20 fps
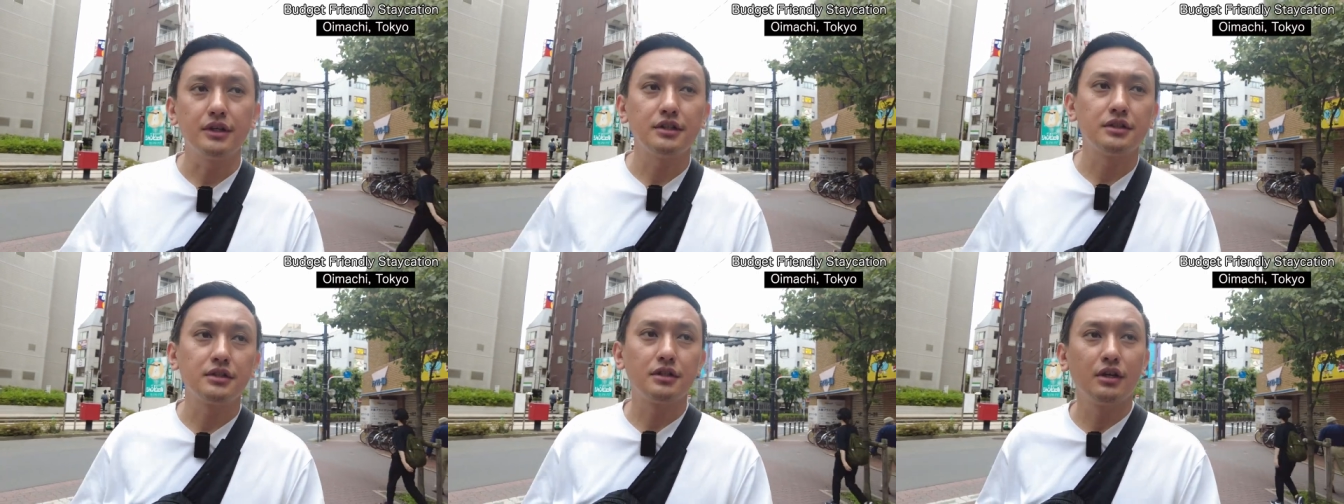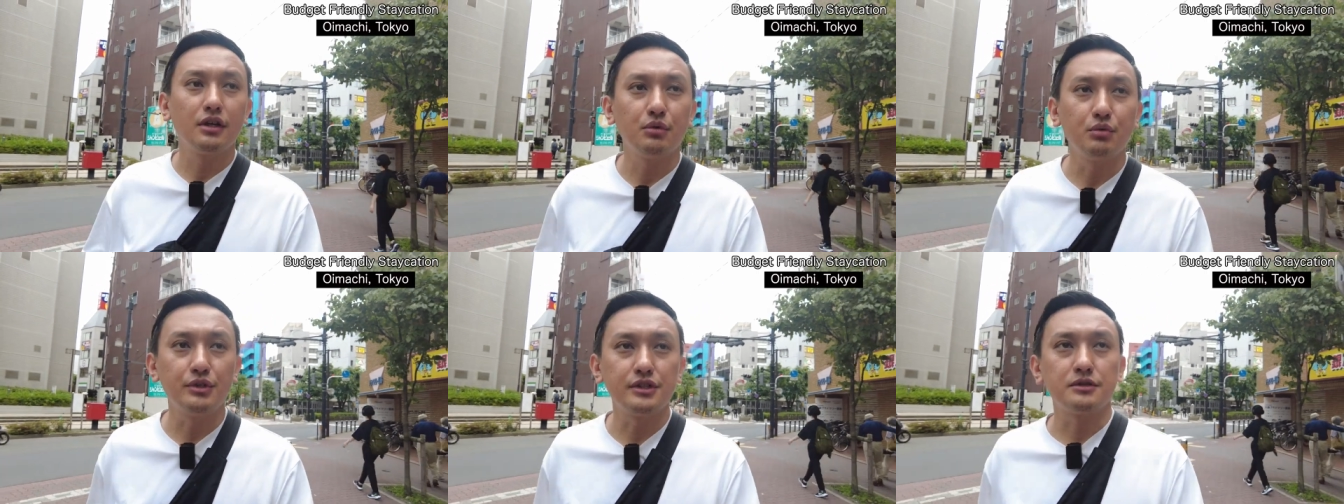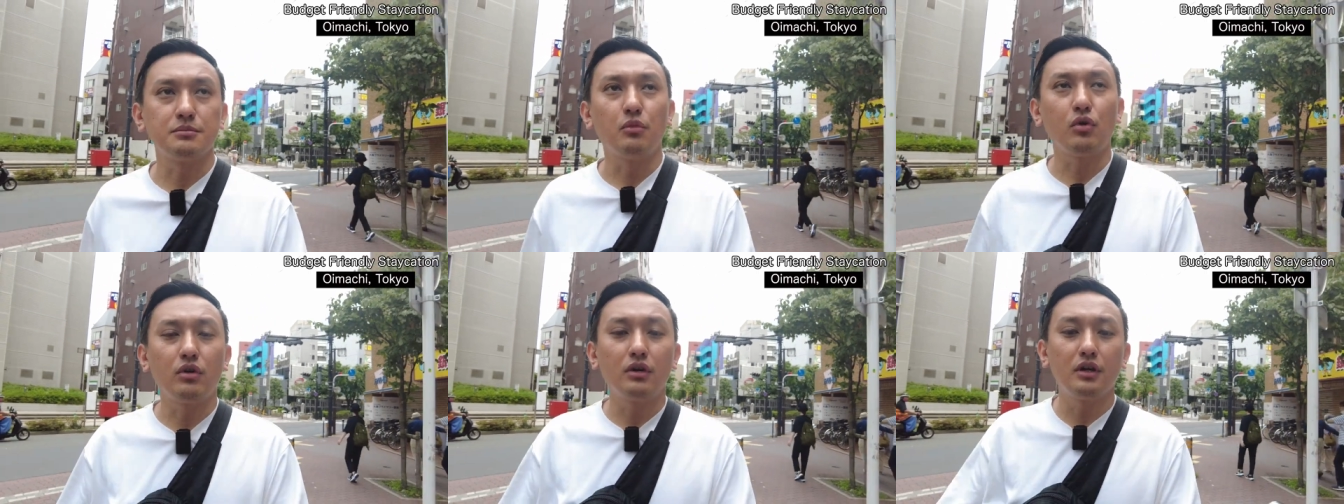place
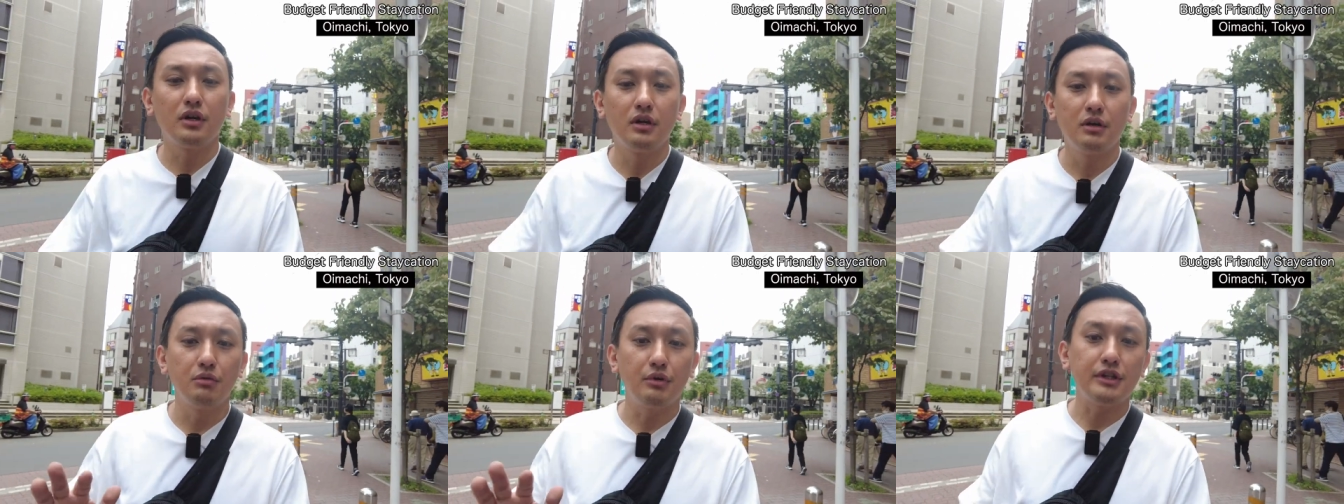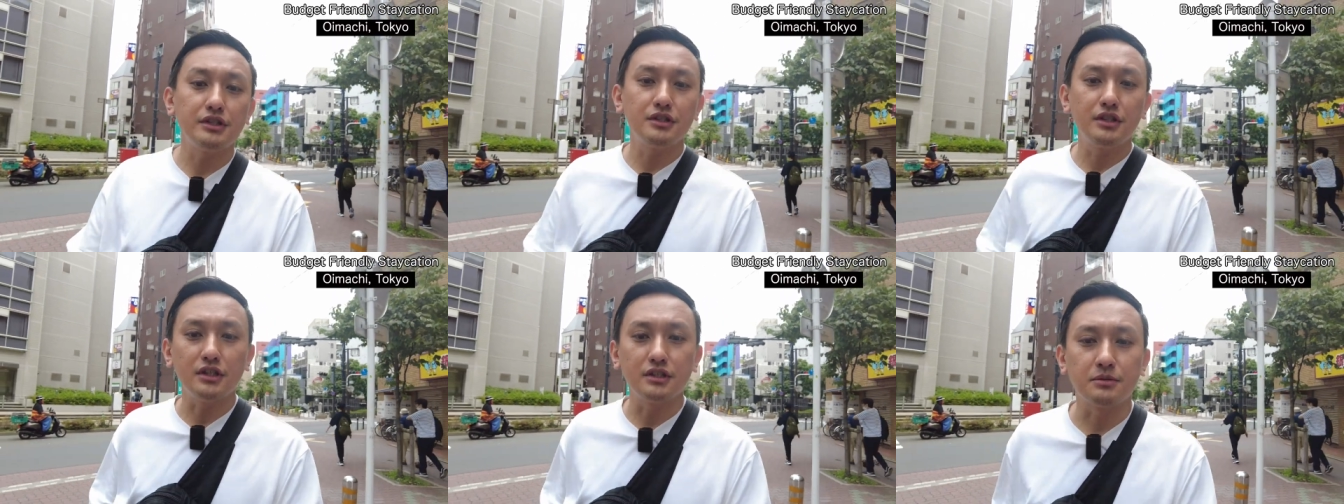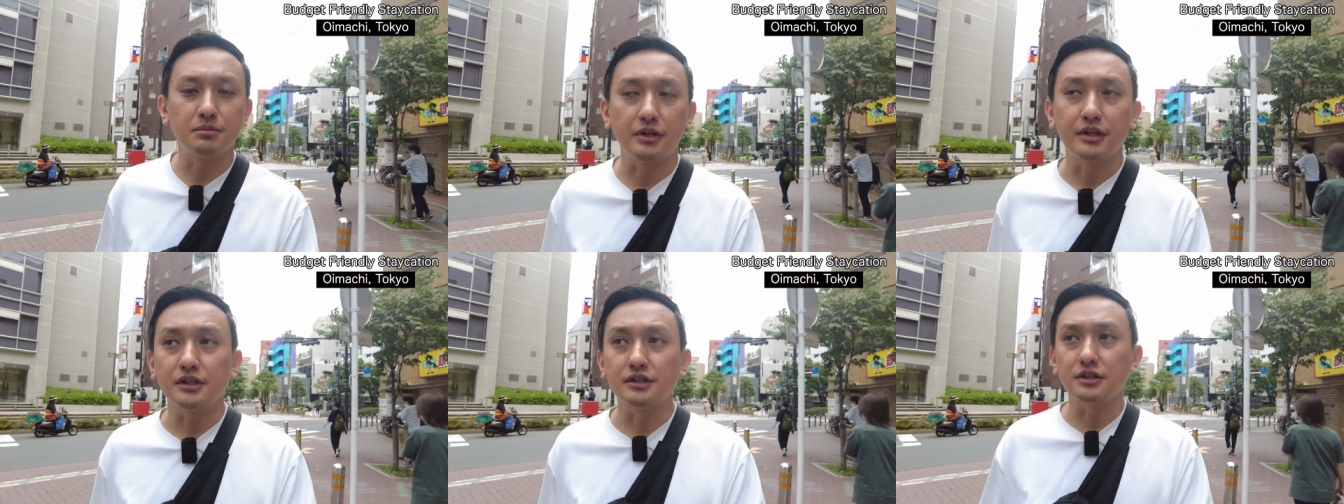with more
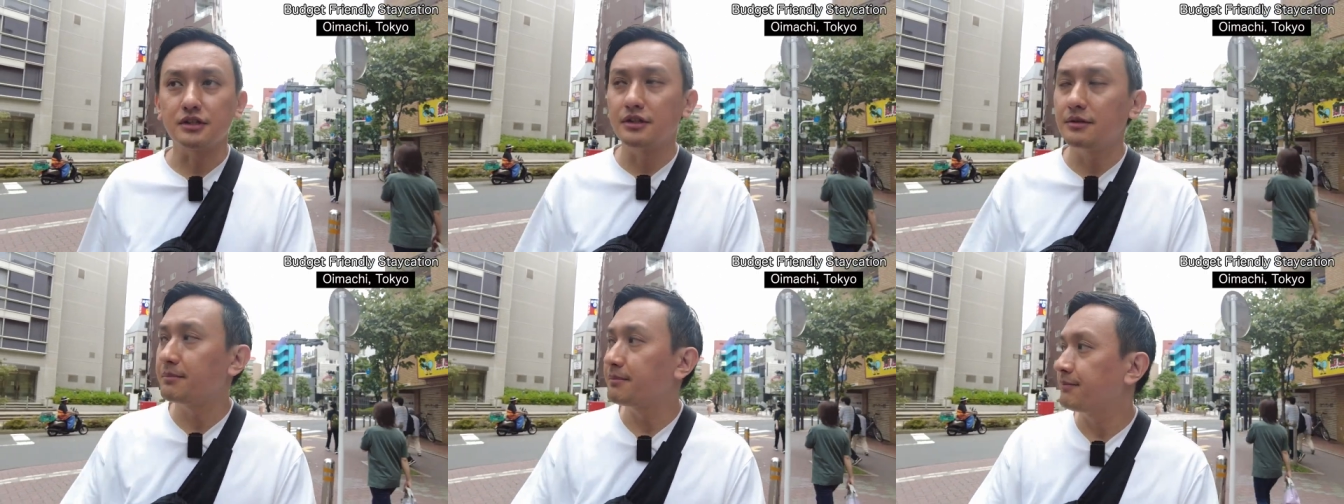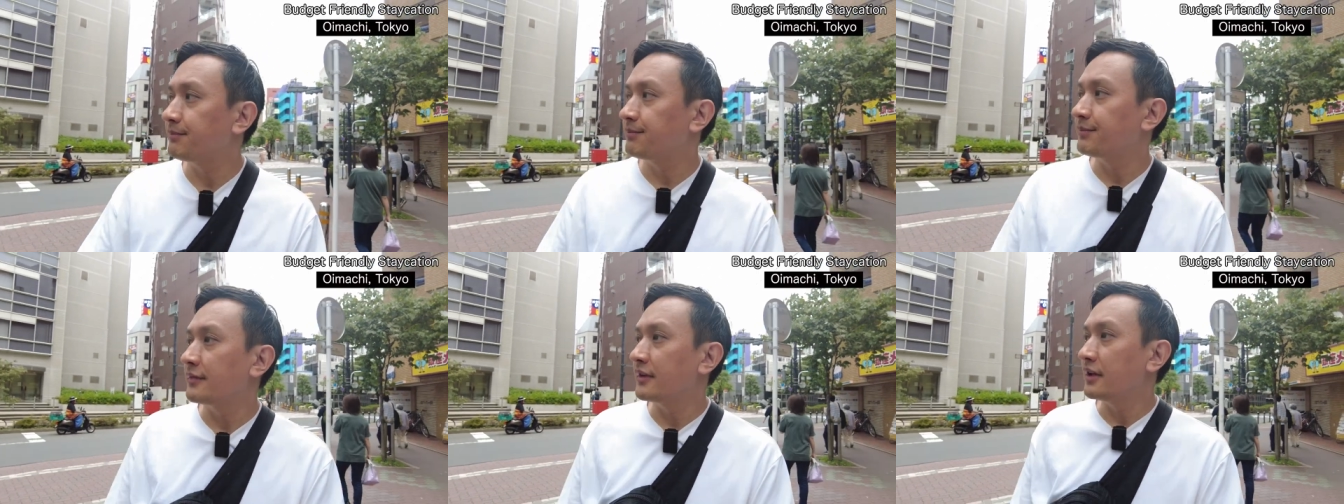residence place.